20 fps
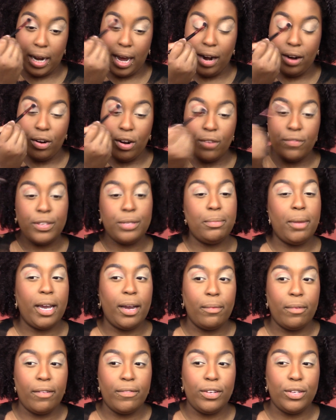I don't know if it's
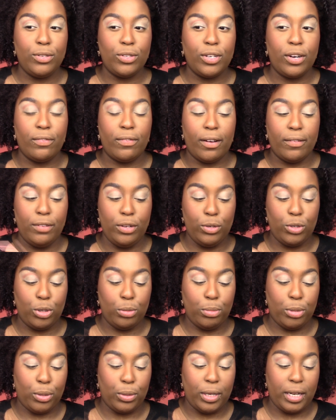Makeup Revolution or
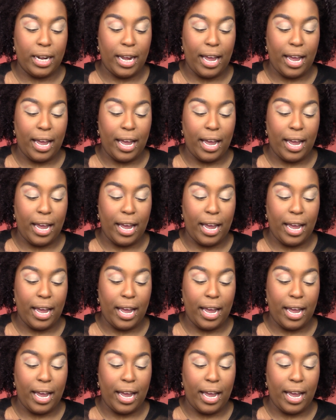Revolution Beauty.